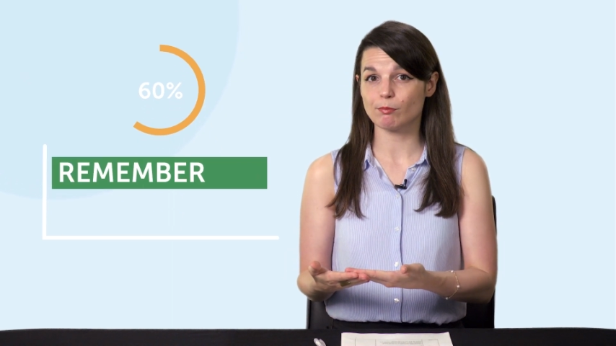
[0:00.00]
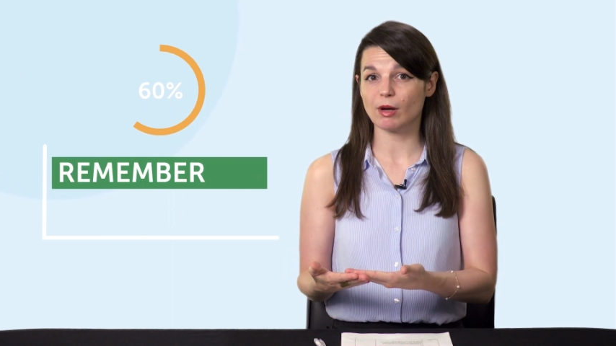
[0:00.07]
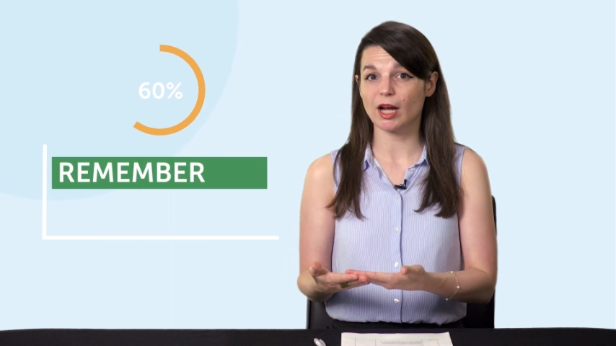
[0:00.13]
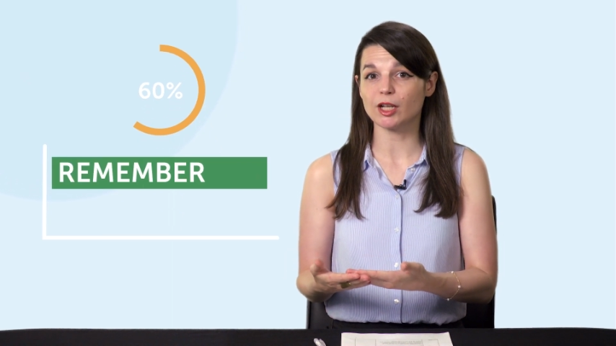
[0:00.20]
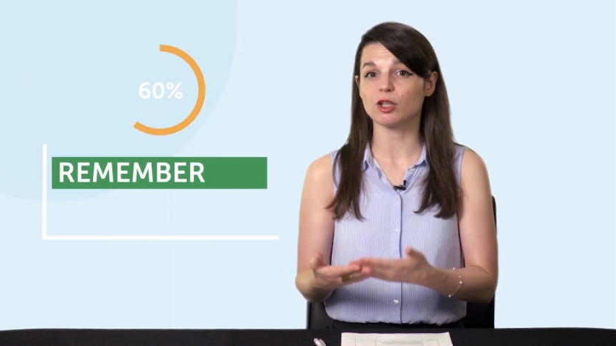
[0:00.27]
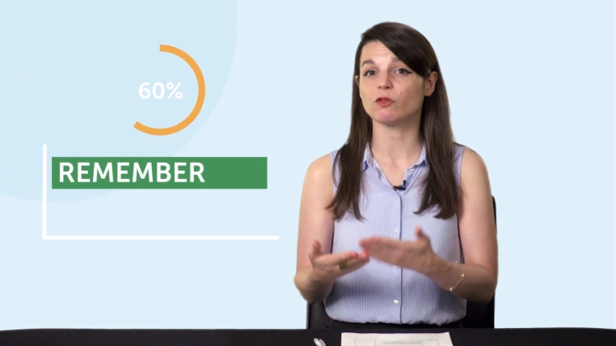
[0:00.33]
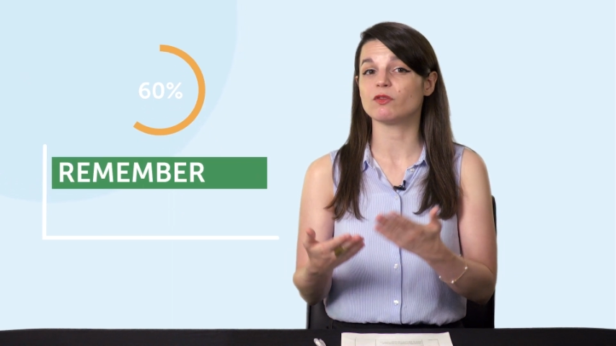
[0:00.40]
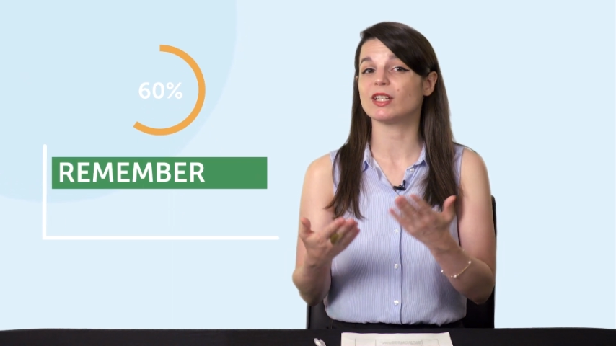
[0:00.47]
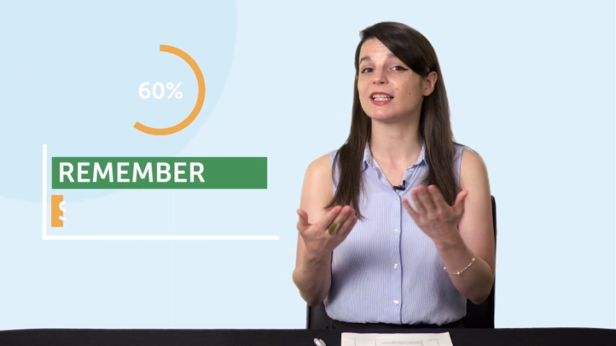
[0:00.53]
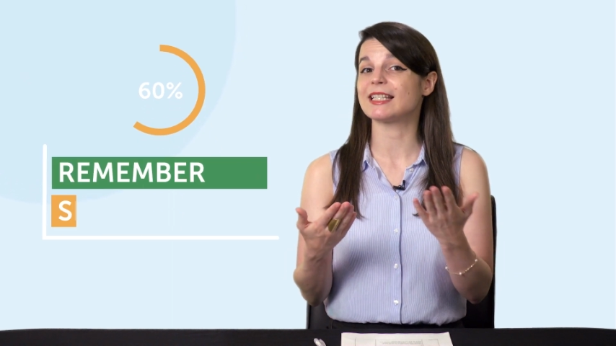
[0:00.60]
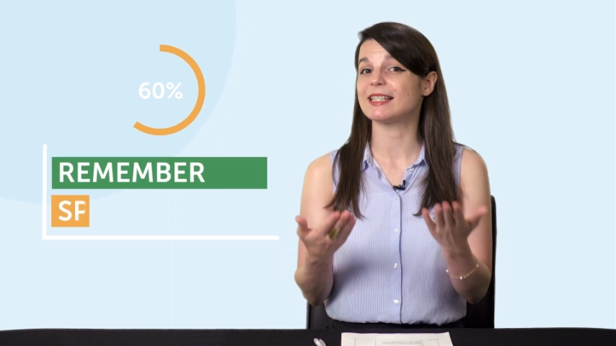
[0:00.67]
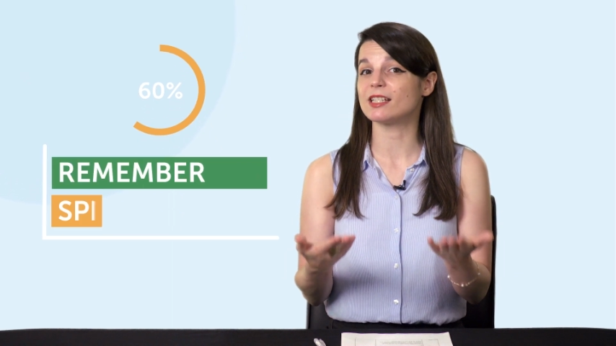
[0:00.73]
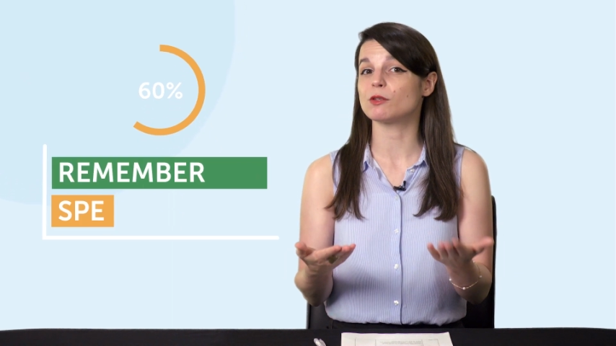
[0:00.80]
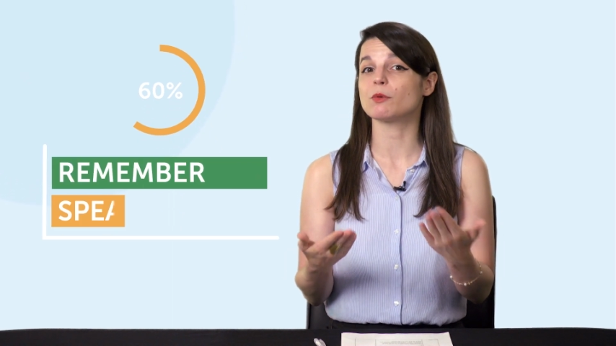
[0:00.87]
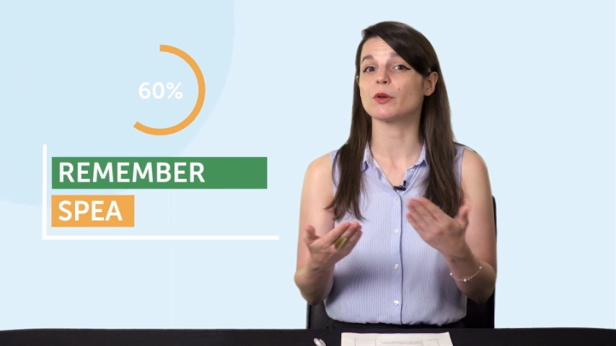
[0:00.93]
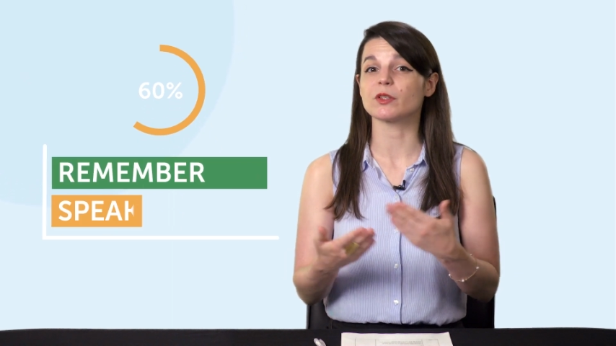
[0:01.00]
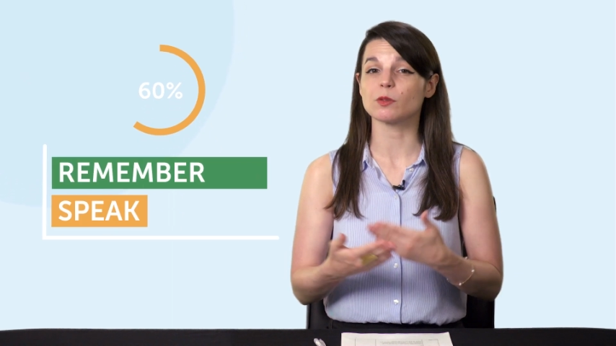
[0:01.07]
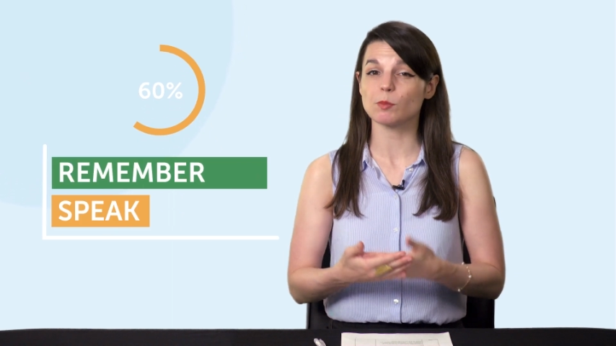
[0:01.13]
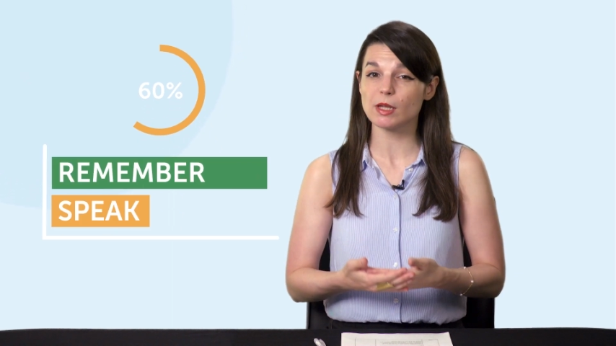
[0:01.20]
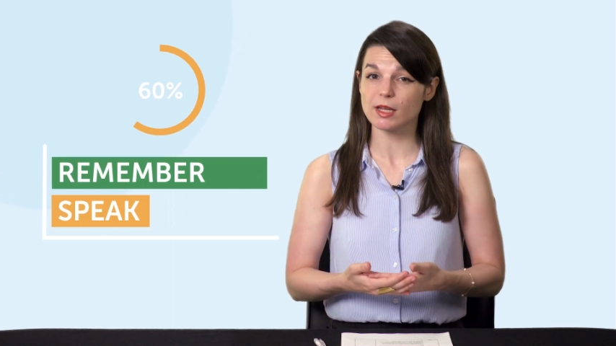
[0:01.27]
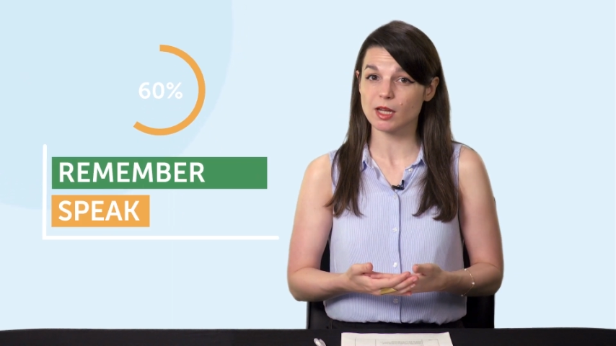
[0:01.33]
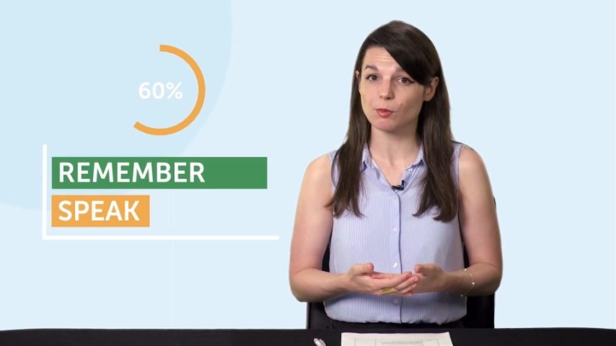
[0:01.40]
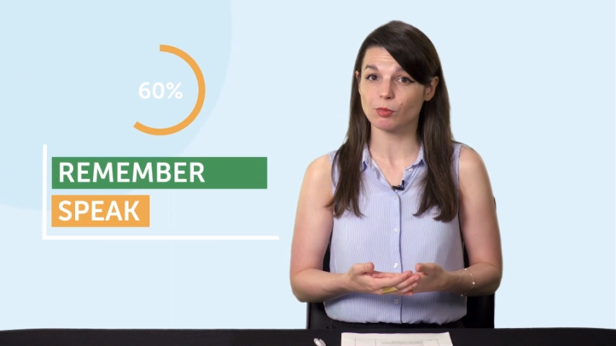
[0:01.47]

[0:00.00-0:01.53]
but you've done 0 speaking